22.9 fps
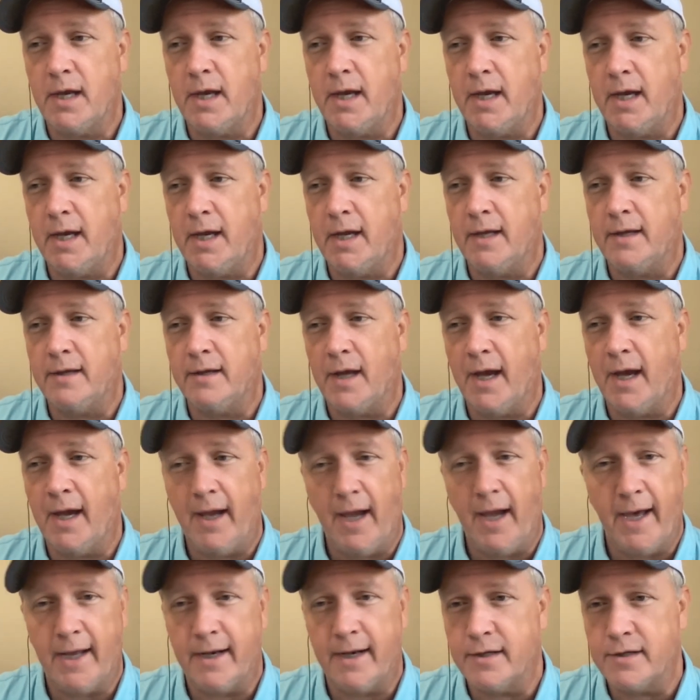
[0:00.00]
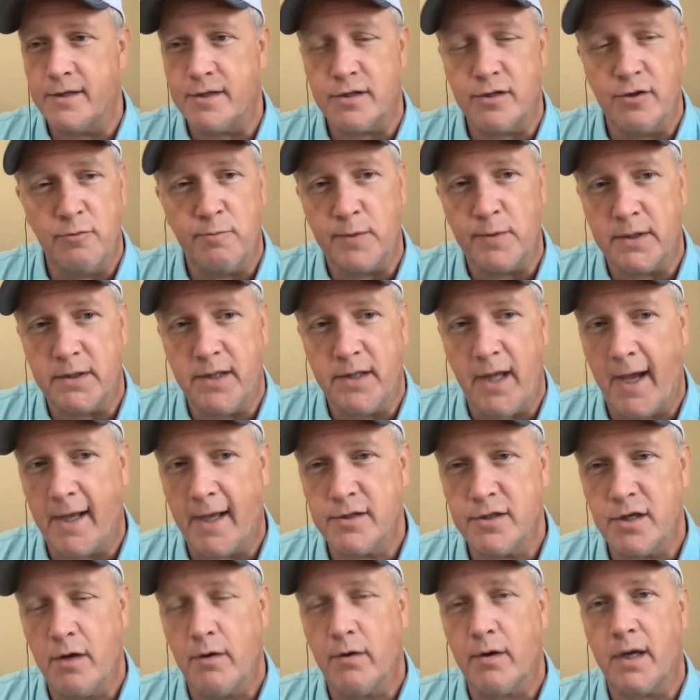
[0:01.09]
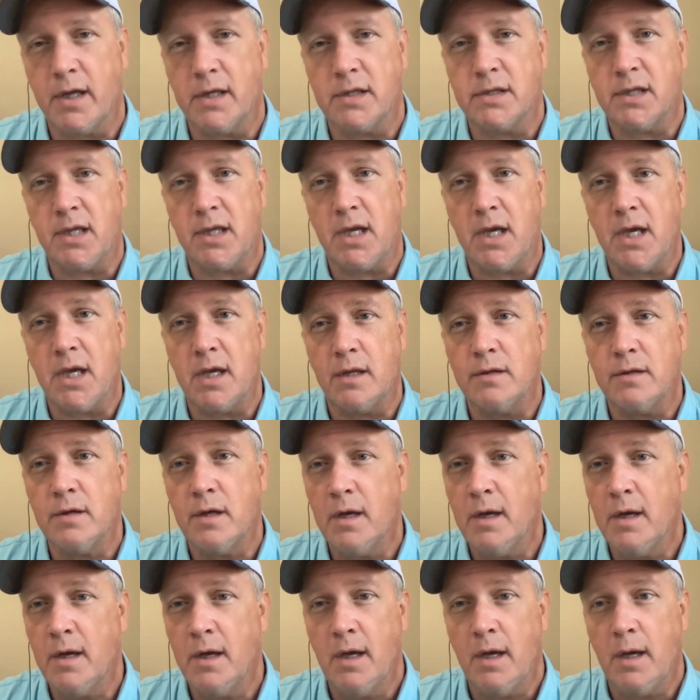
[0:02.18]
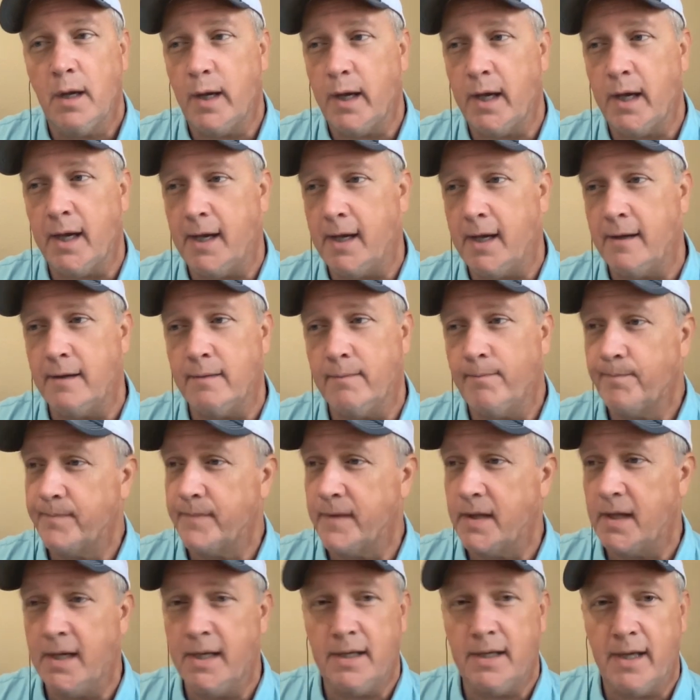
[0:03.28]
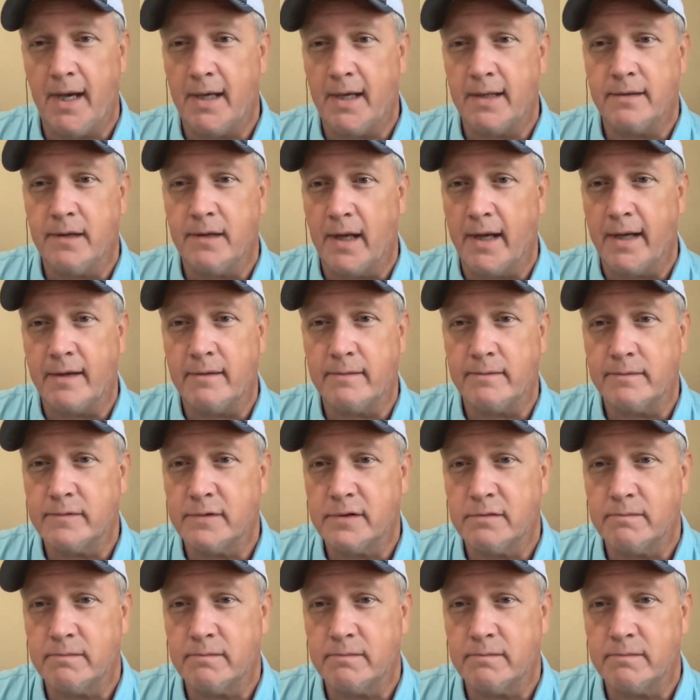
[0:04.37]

And I added a stupid dad joke at the end, and it had like